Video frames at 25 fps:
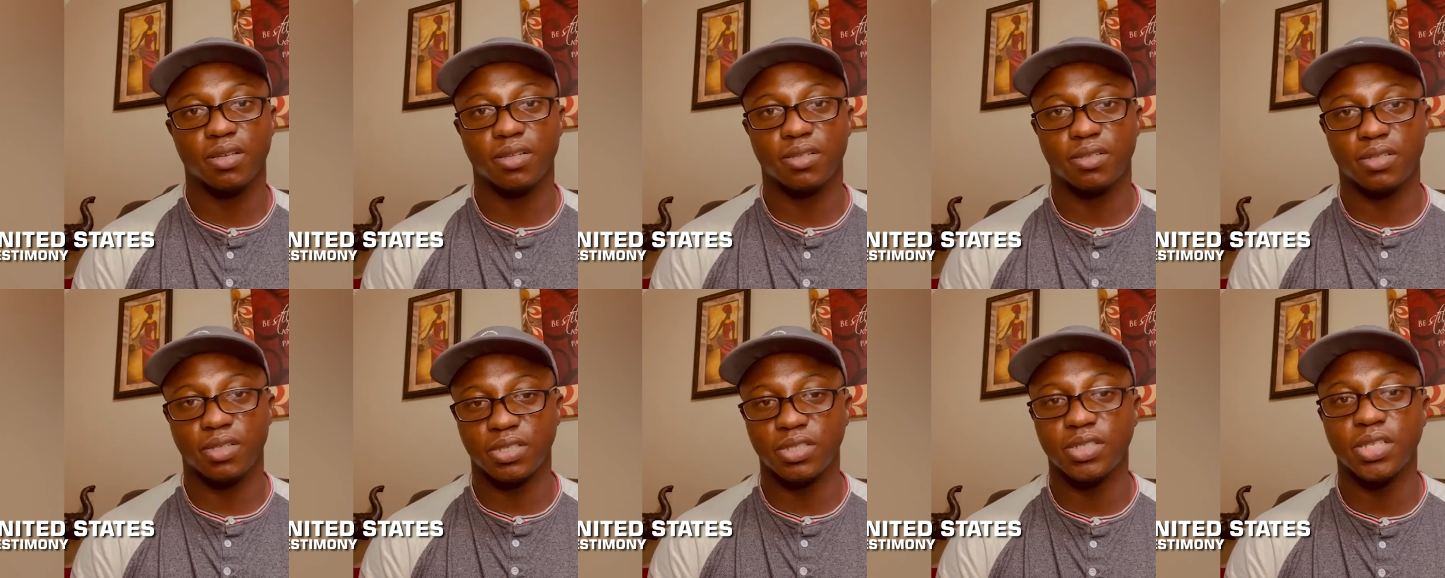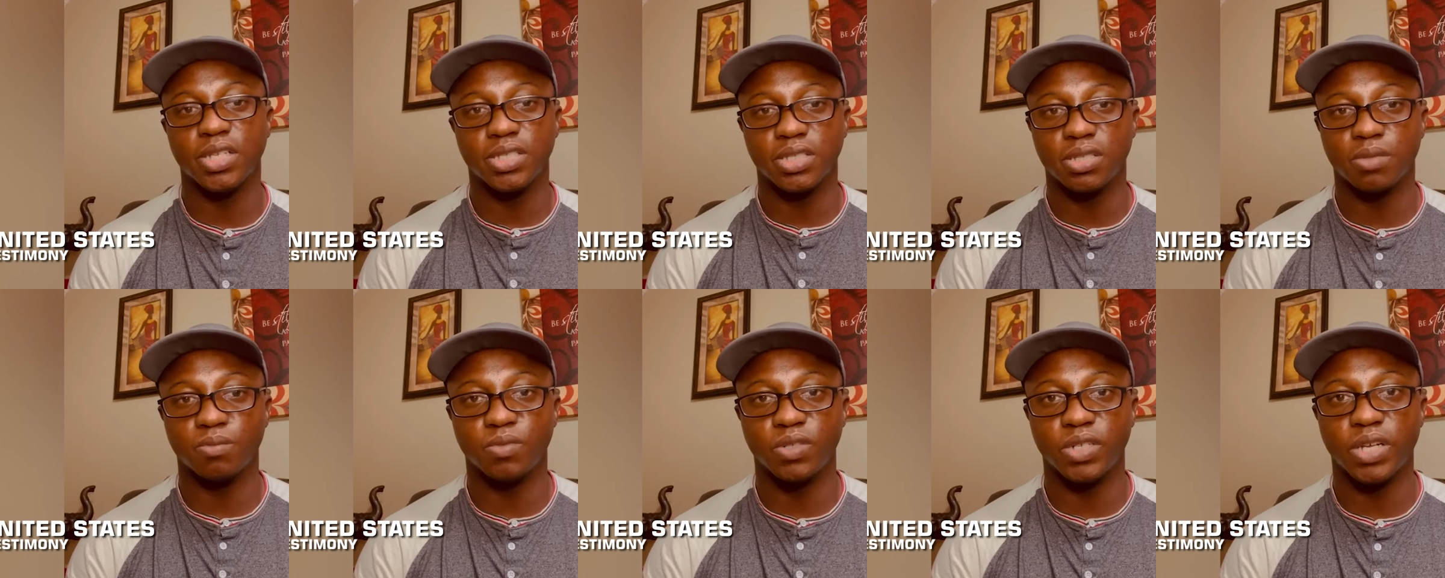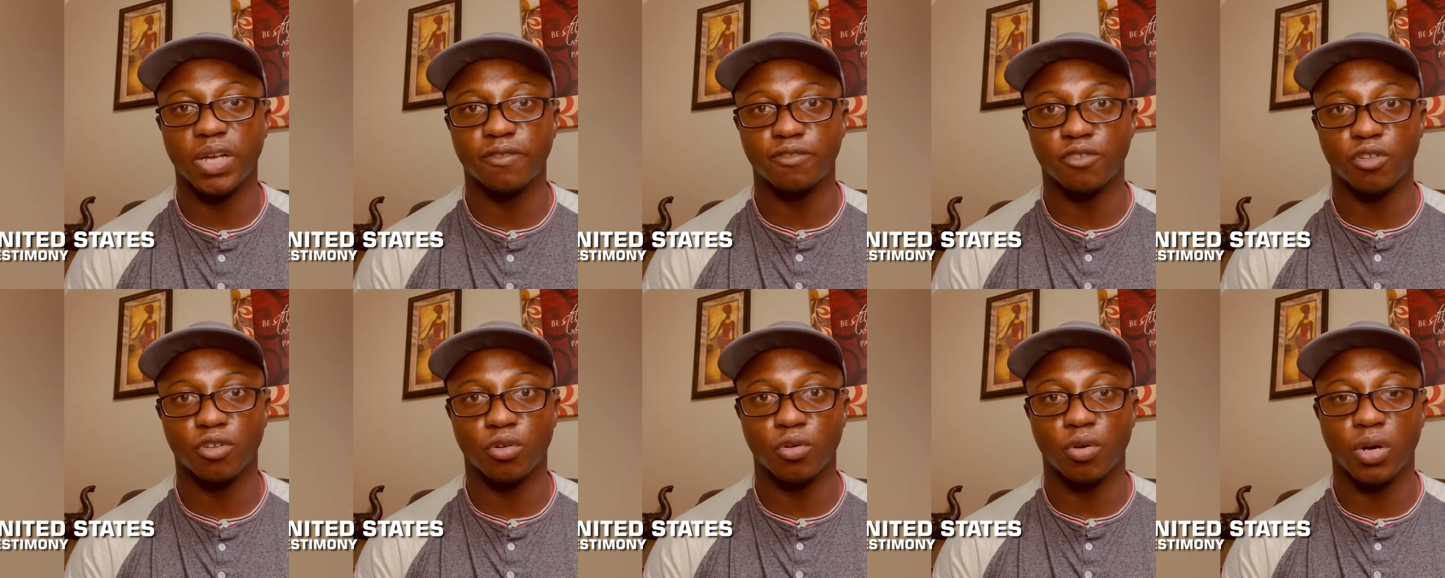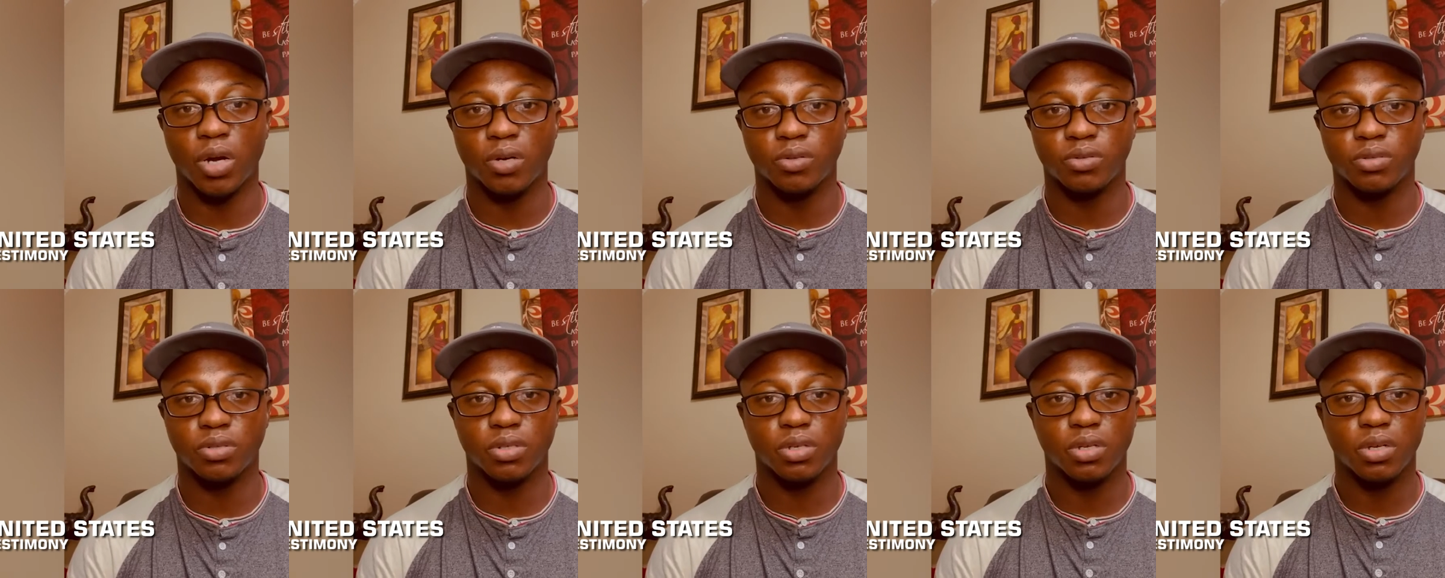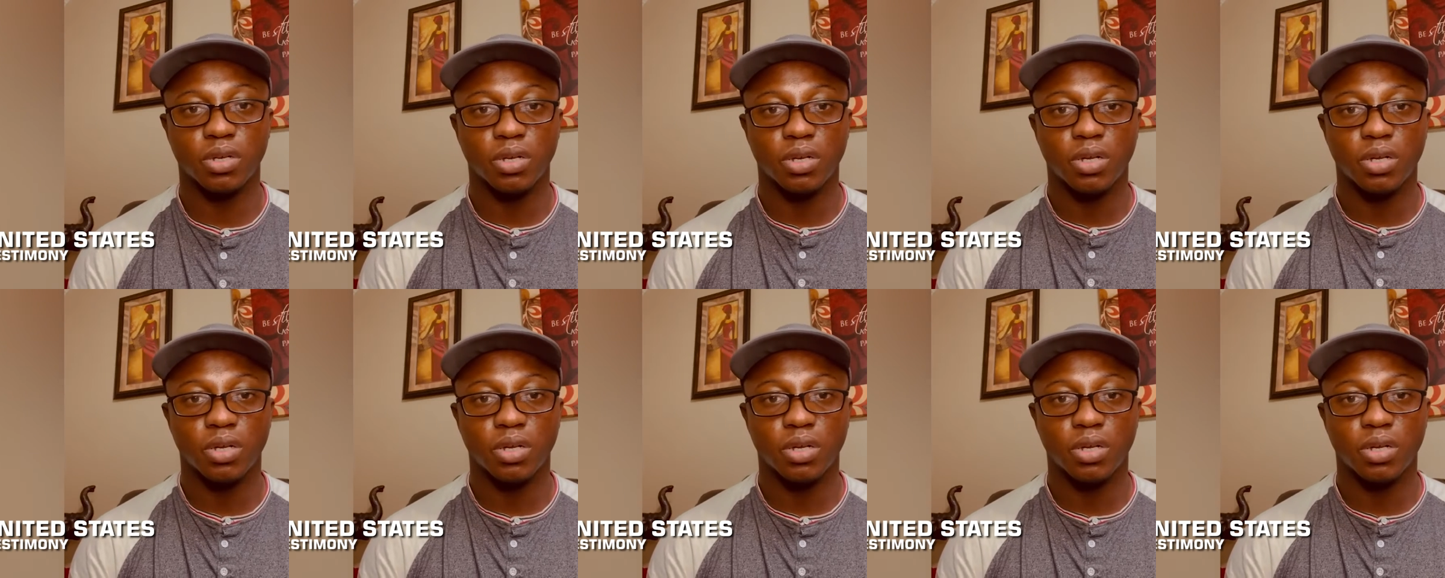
this testimony have to go out